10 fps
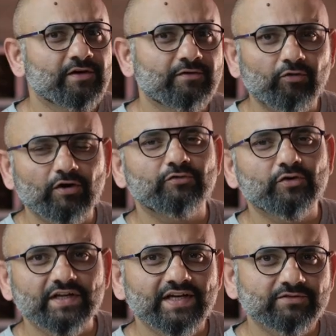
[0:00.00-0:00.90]
What
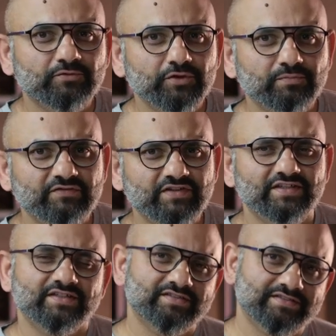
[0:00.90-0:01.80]
focal length would you prefer?
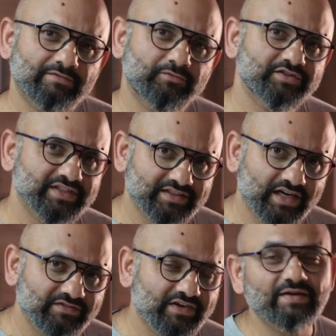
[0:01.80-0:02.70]
Some would say
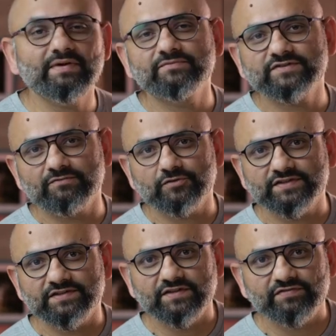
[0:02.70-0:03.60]
35mm, some would
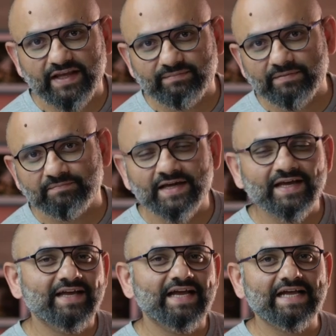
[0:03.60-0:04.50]
say 50mm,
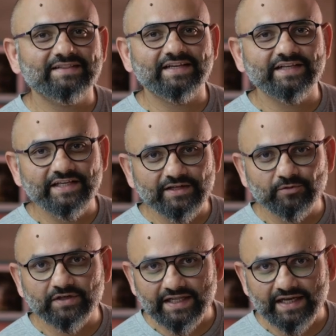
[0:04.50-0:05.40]
and then he
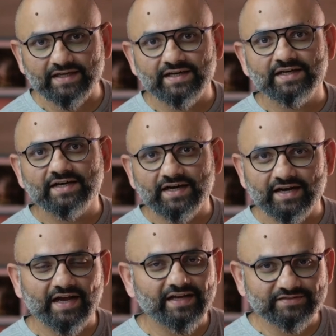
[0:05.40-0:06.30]
would take a
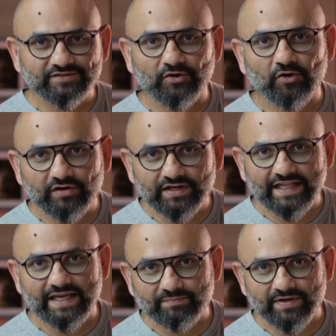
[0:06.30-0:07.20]
nice strong
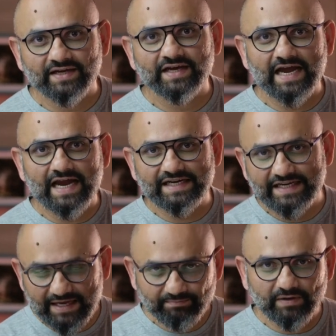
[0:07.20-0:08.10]
tape and
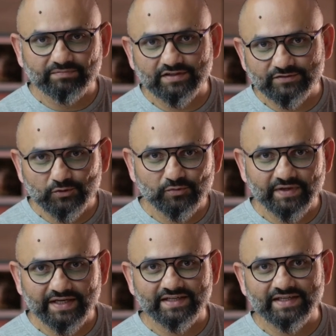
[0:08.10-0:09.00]
tape up the zoom
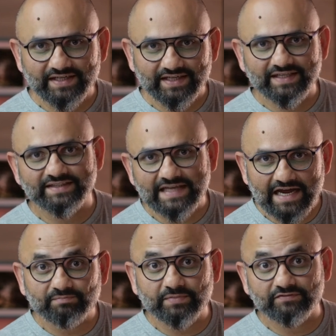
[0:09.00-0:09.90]
ring in
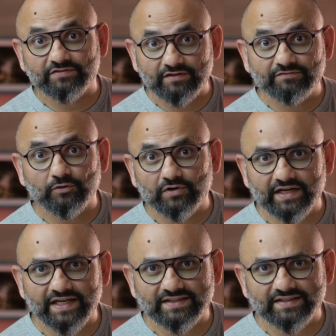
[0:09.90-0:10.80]
that preferred focal
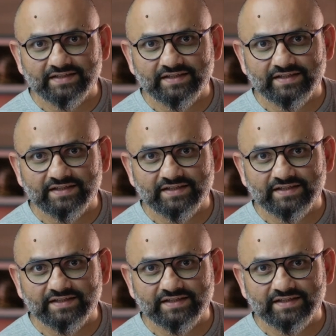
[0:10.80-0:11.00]
length.